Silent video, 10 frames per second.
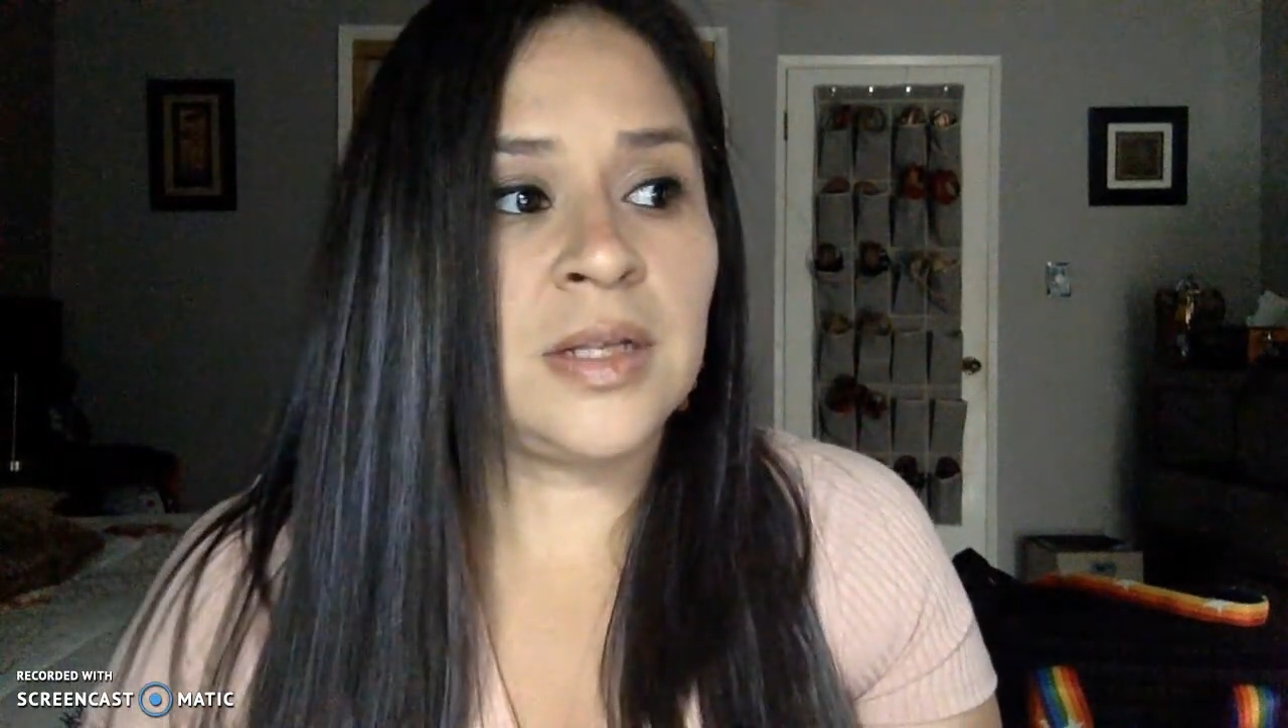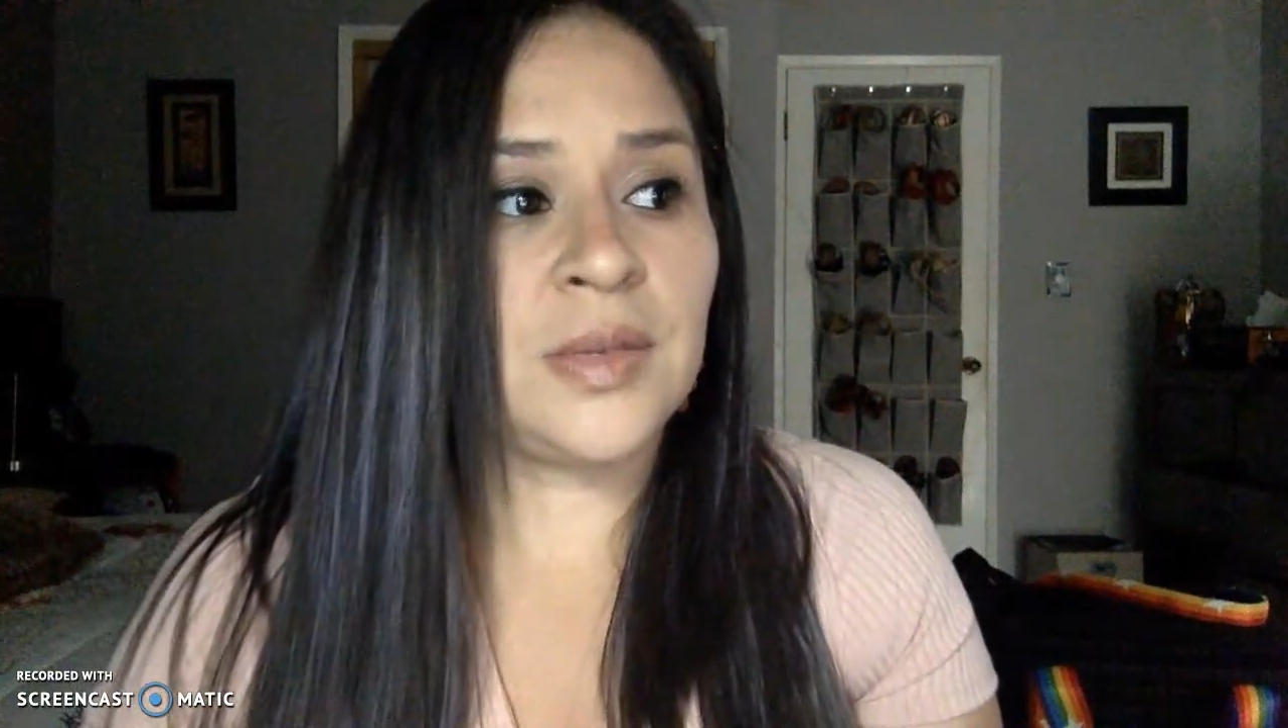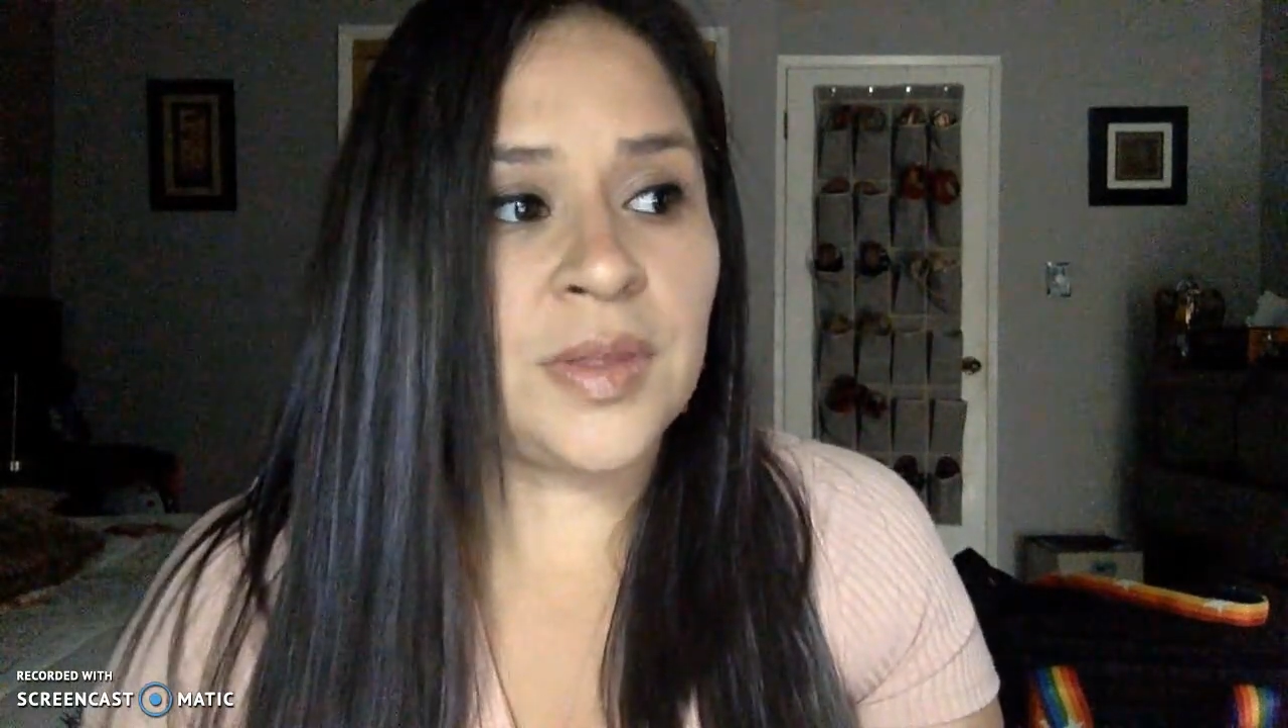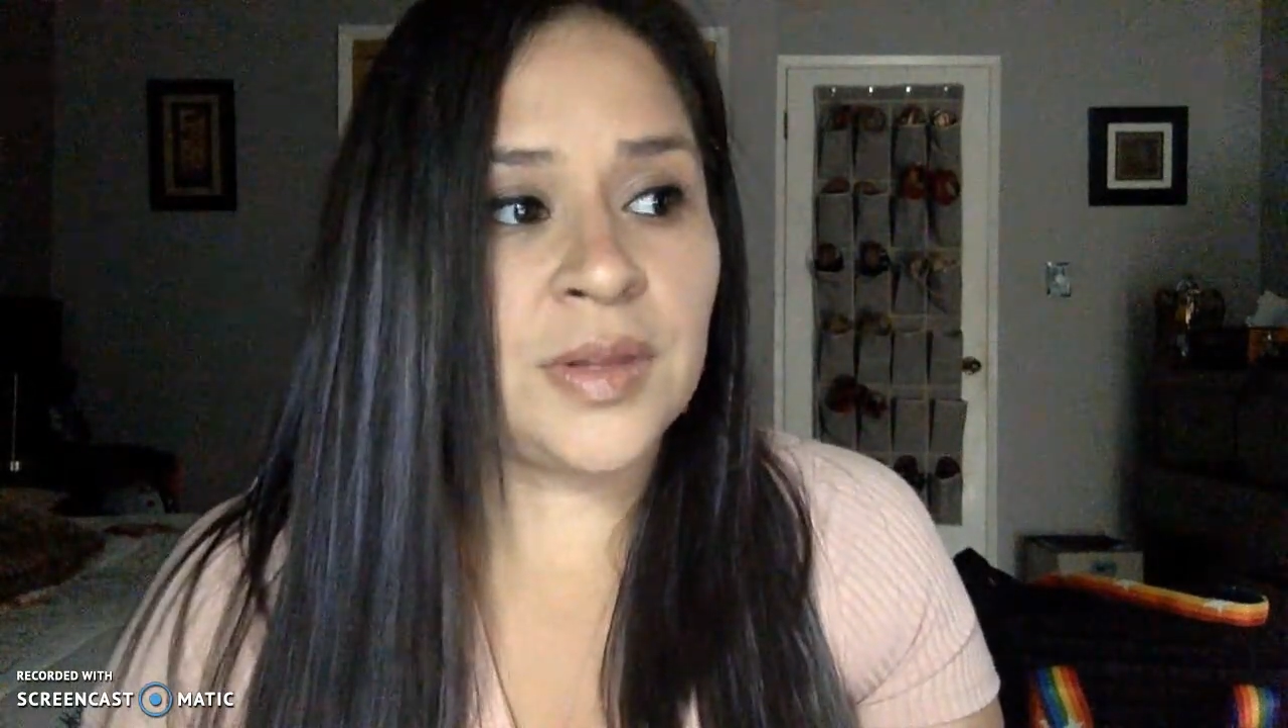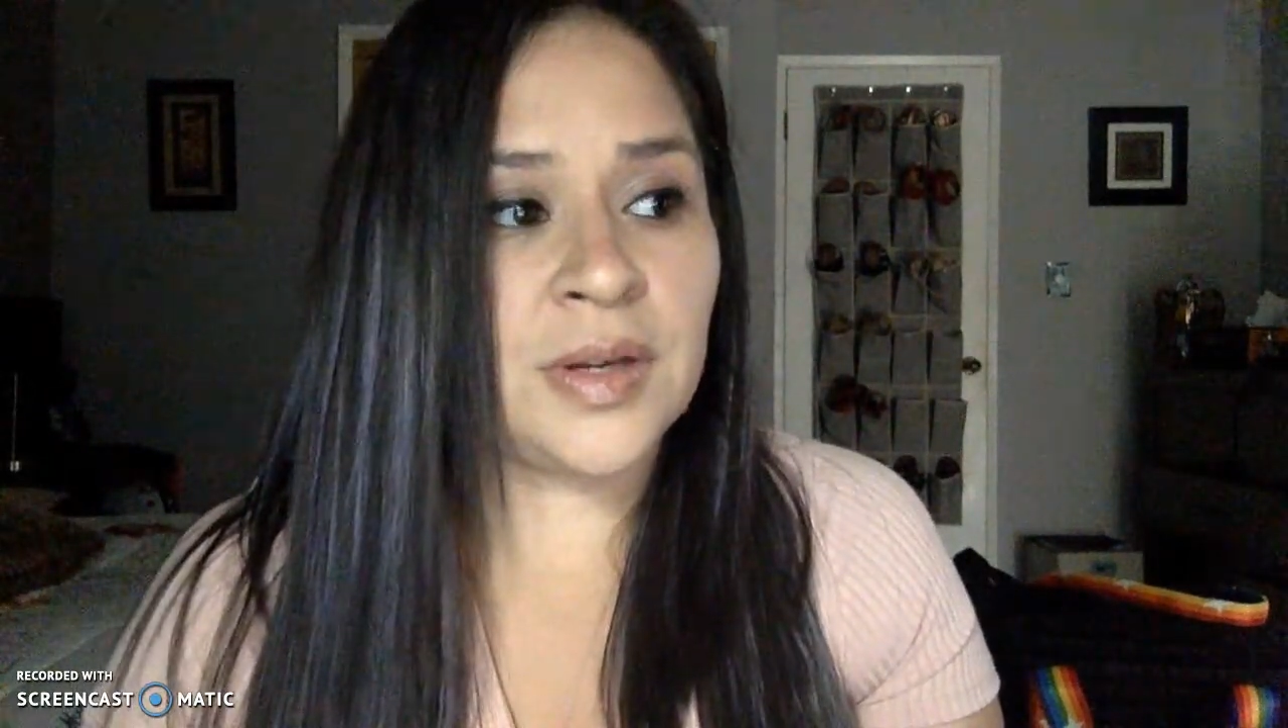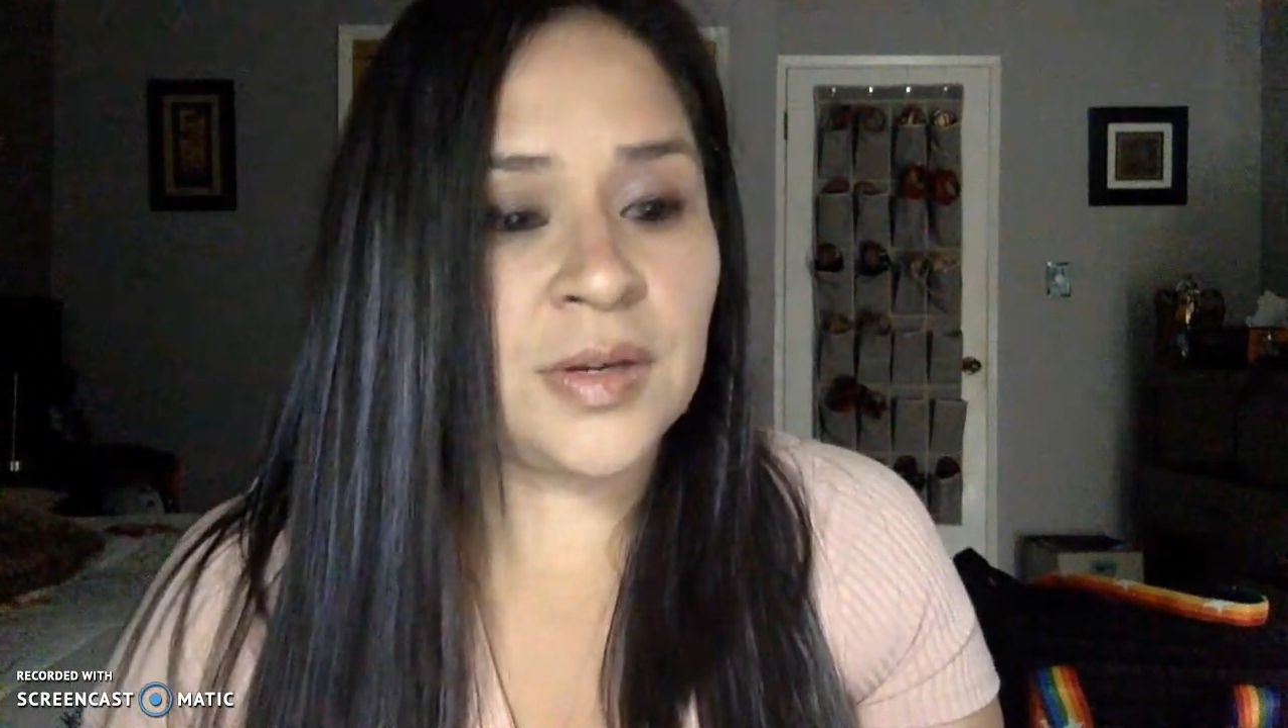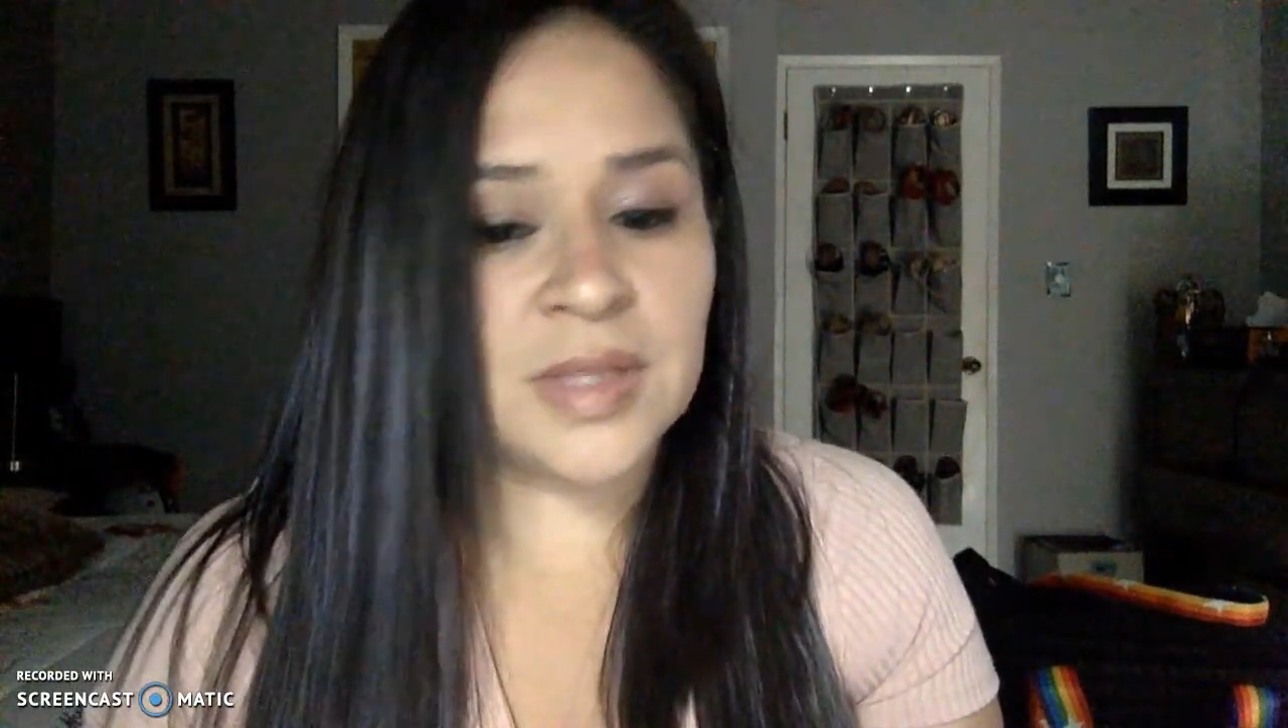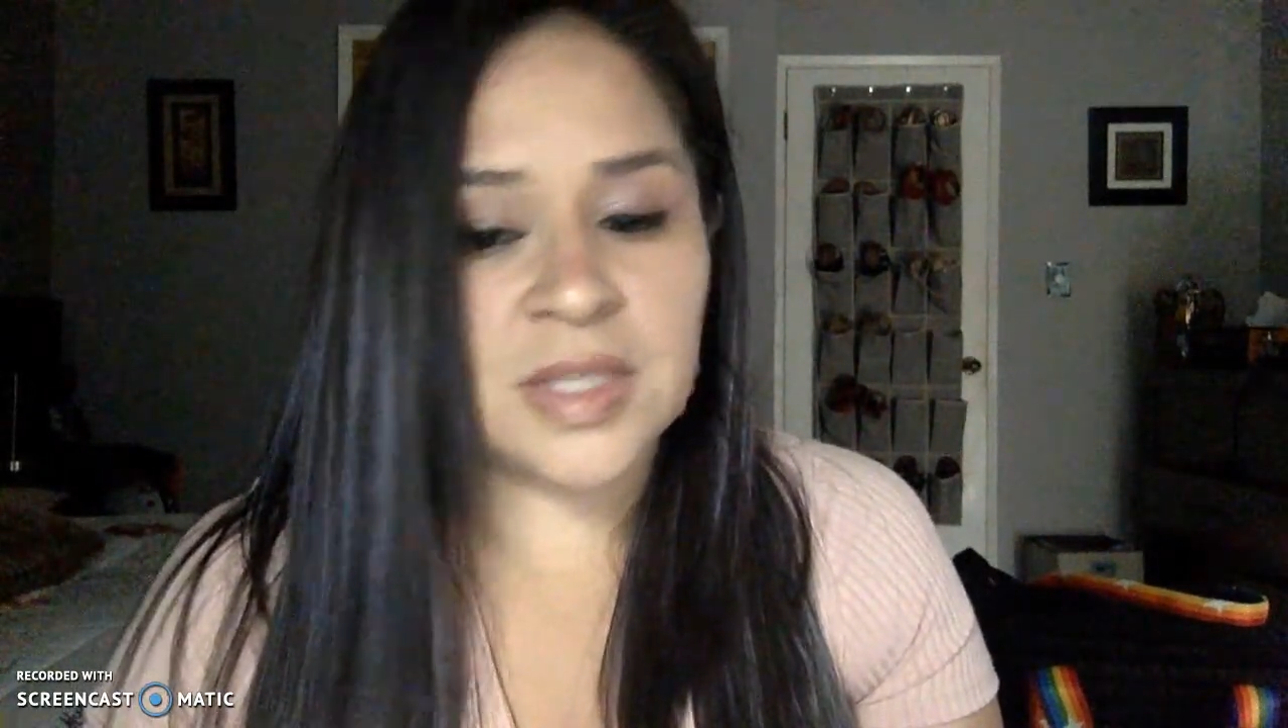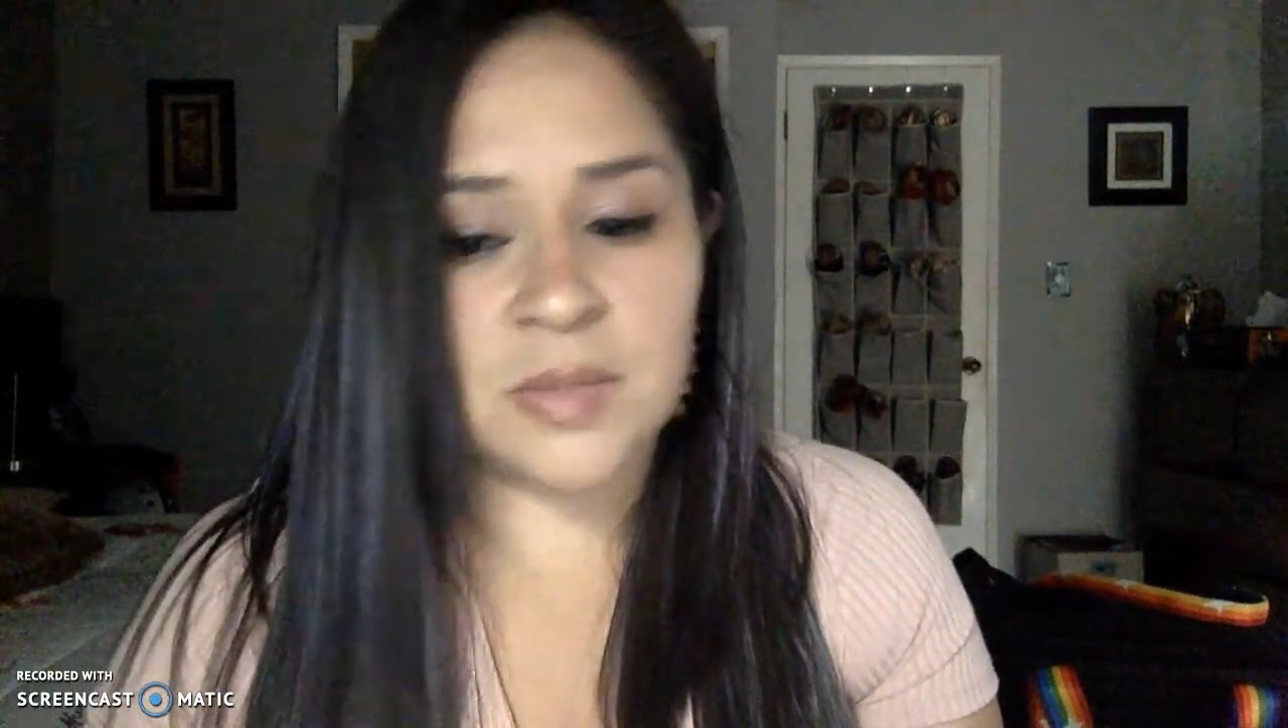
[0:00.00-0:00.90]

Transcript: whether when